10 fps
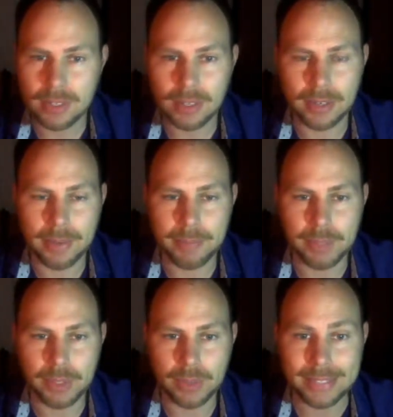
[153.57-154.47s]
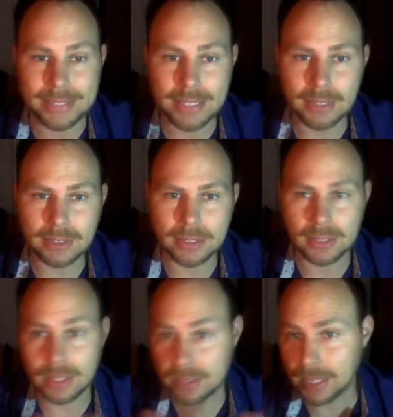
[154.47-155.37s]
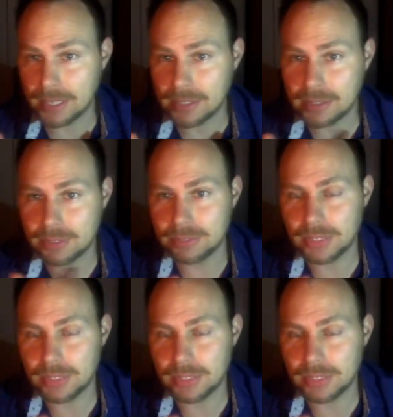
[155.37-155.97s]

Ideally, like in the case of